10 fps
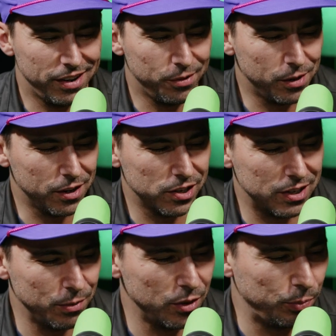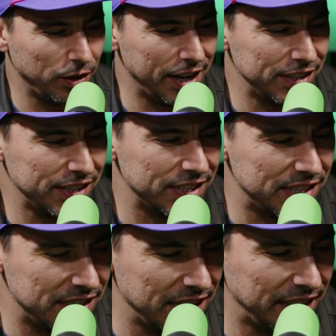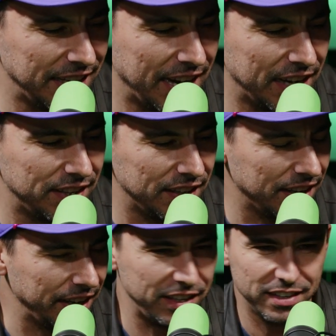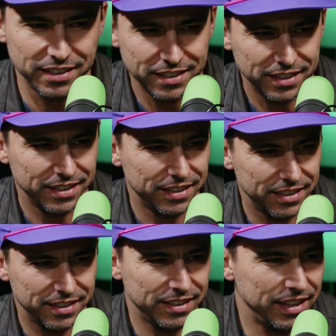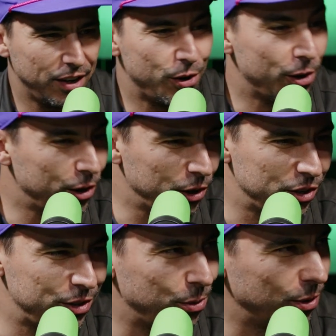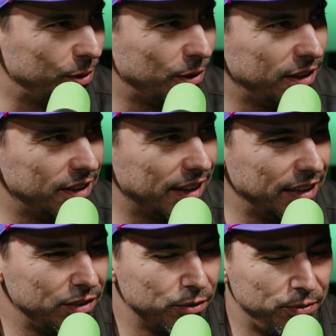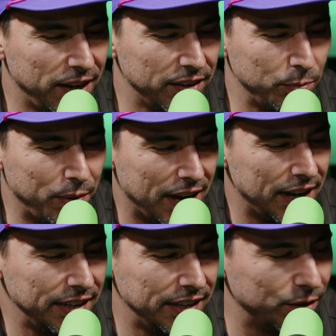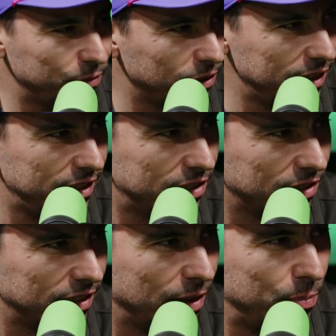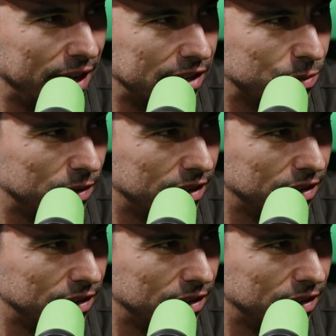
what are some of the projects that stick out that like horror story where you like found a body in a freezer in the basement